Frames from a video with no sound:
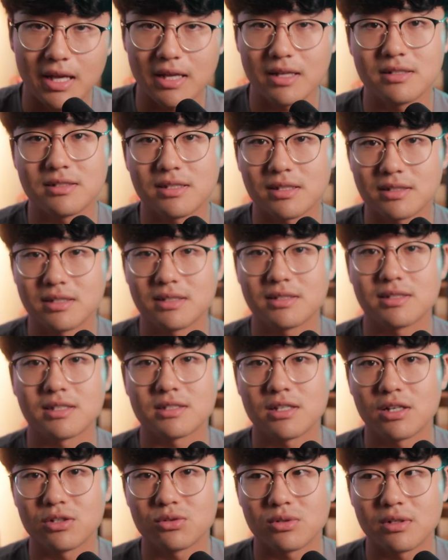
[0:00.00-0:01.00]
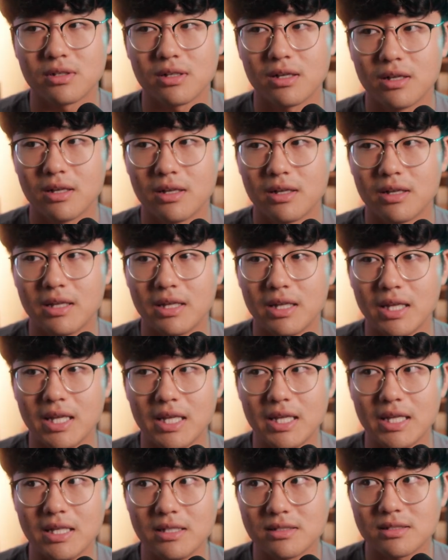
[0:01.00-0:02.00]
A6600
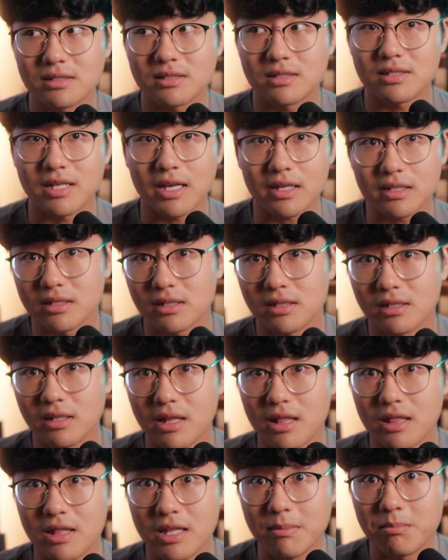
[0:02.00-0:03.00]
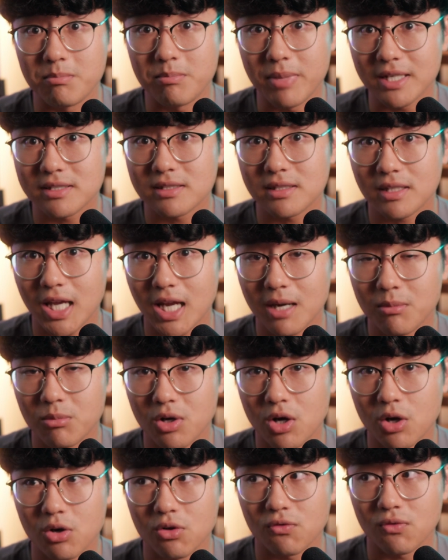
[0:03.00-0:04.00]
is technically the best
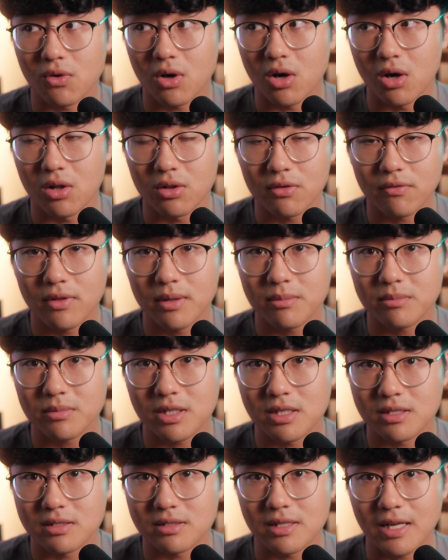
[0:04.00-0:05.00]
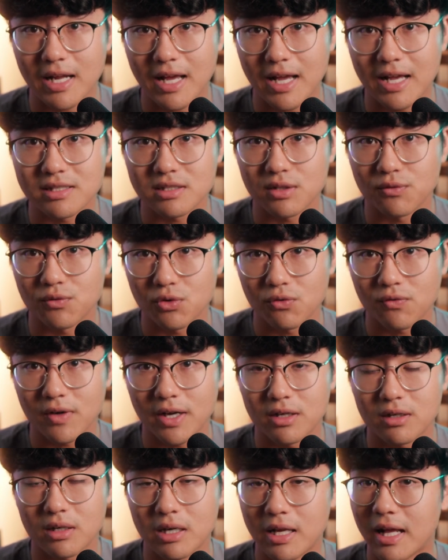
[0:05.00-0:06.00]
camera out of all of them because it has the
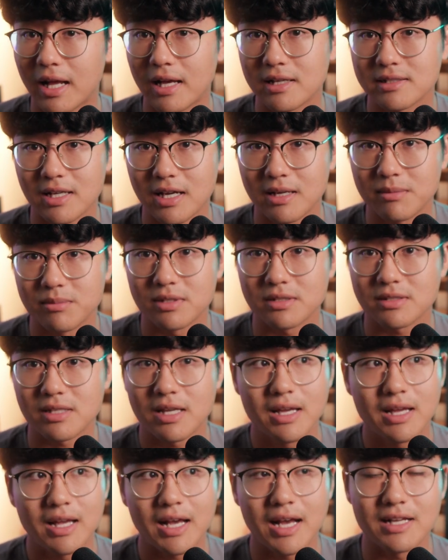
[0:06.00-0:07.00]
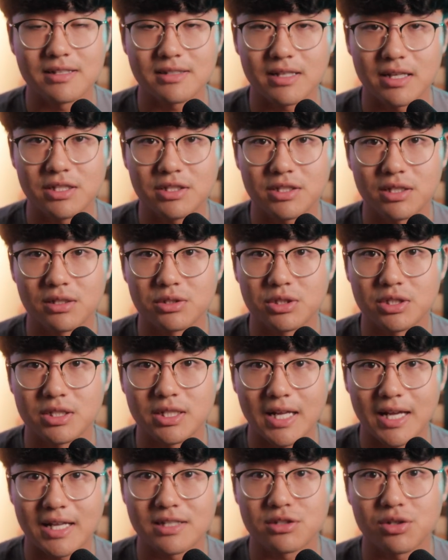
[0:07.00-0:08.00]
viewfinder, it has IBIS, has HLG, and
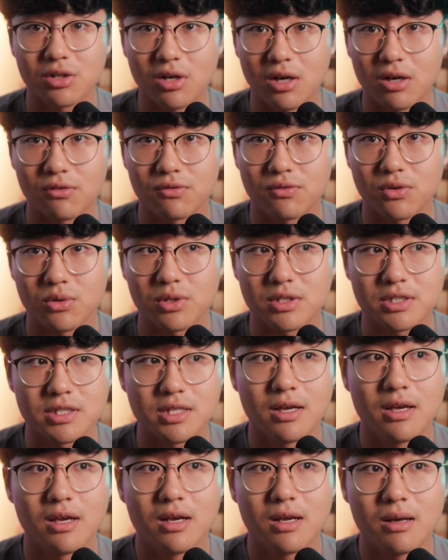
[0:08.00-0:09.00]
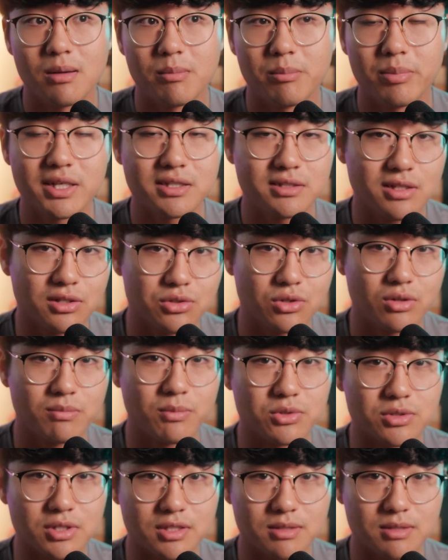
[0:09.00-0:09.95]
it has good autofocus, but it's also the most